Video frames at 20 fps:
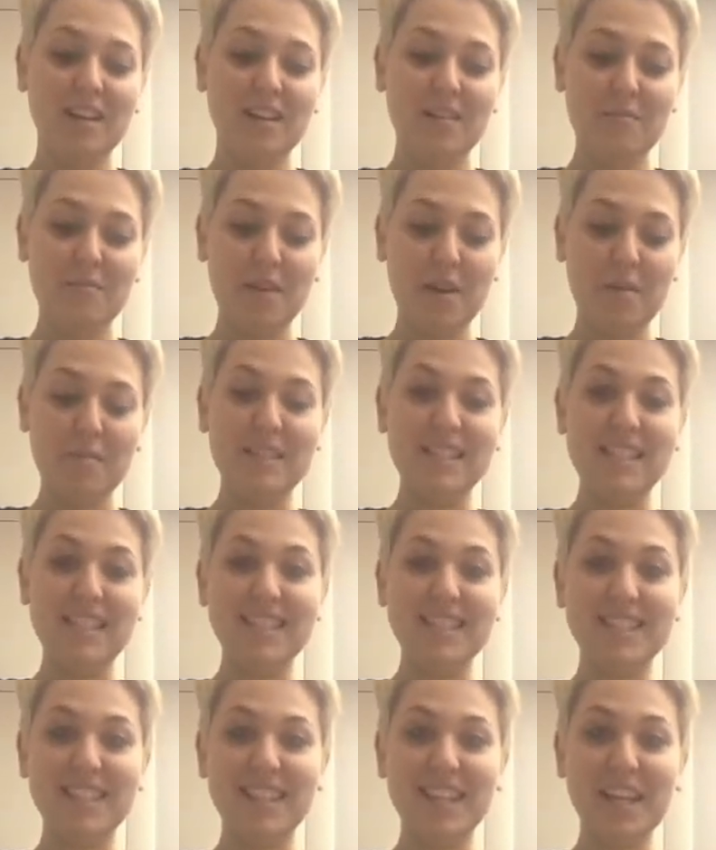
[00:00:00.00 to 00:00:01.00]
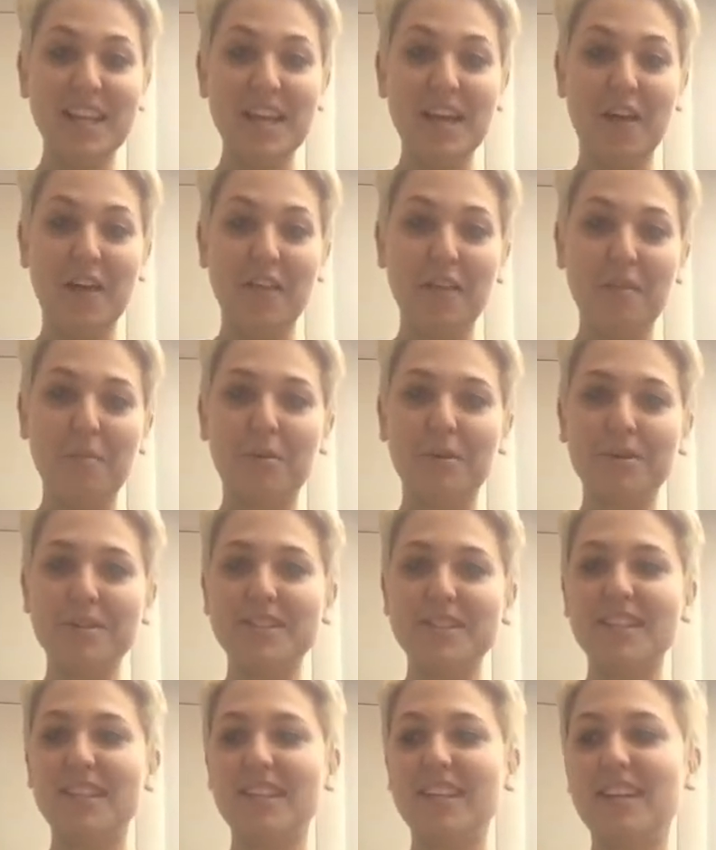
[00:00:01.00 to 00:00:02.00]
I'm a decently healthy
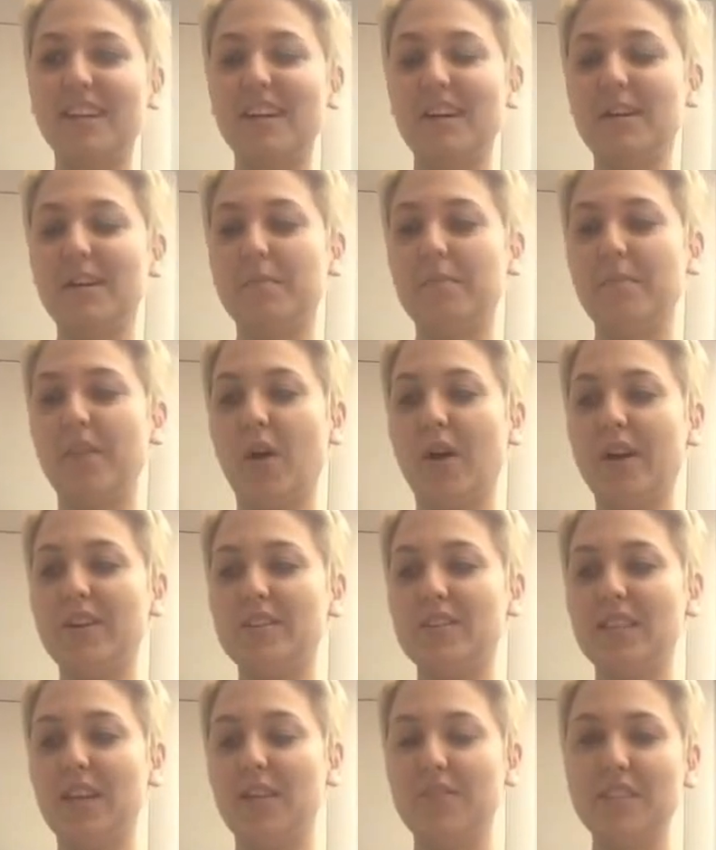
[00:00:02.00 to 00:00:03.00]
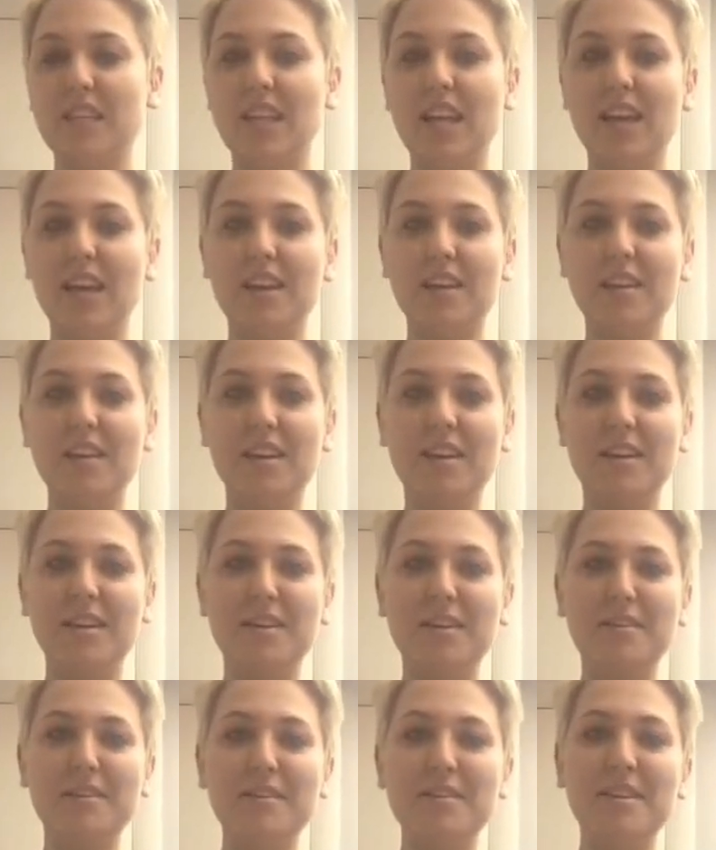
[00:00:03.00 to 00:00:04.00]
person. Now I just have to get
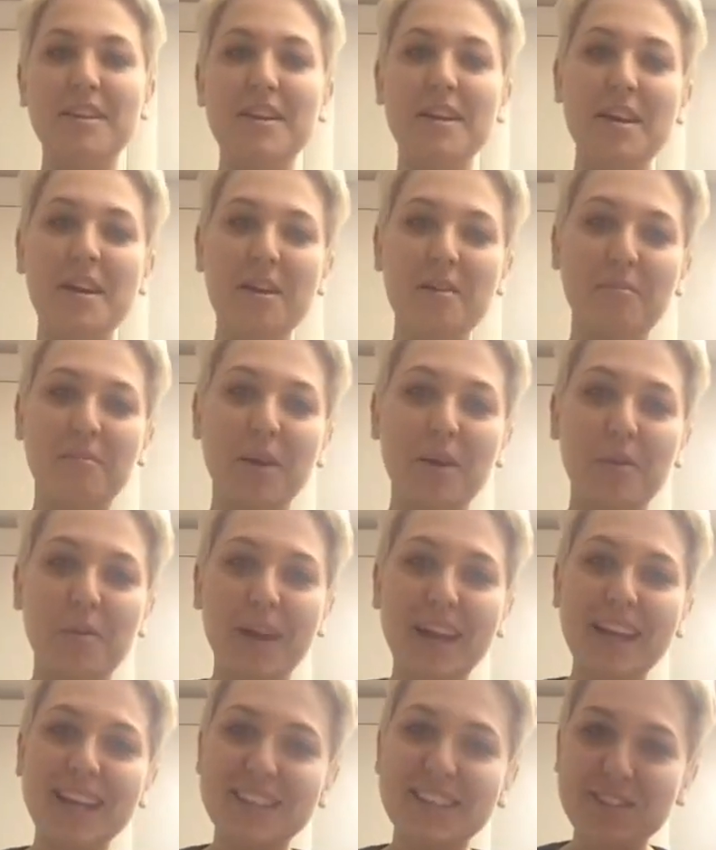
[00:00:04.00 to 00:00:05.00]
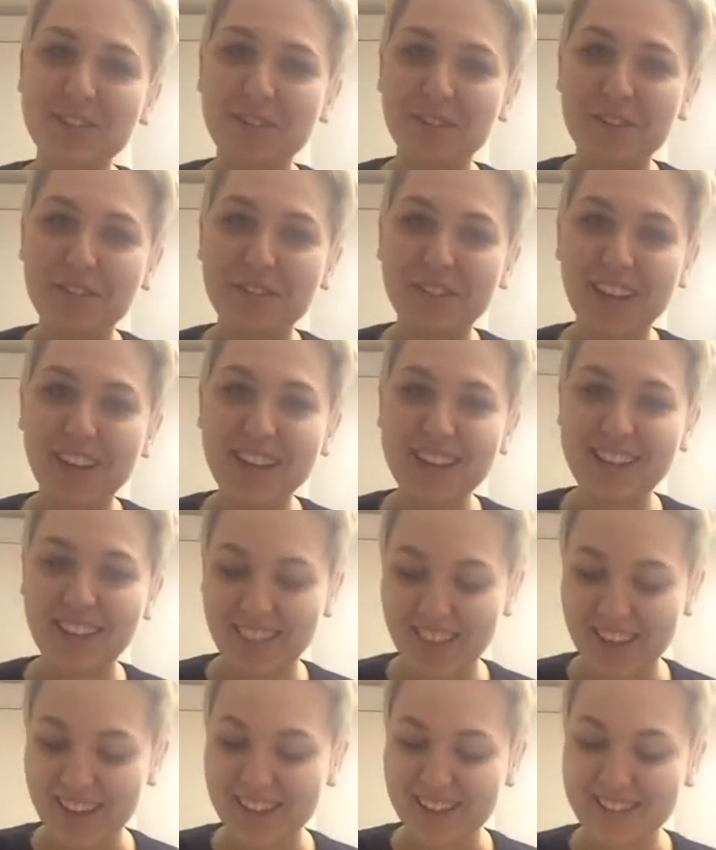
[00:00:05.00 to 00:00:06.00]
my weight to reflect
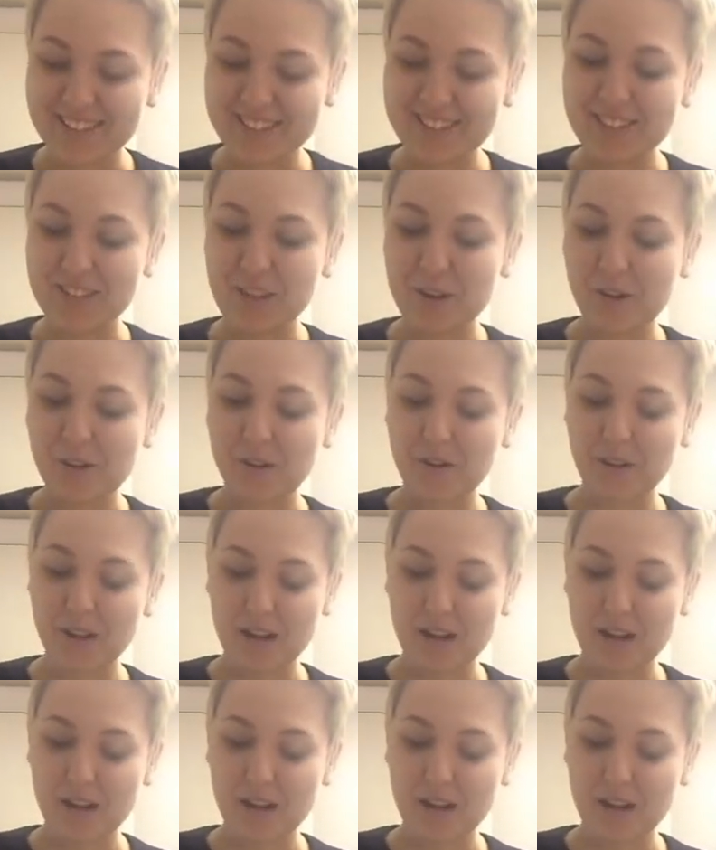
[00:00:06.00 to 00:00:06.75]
that. So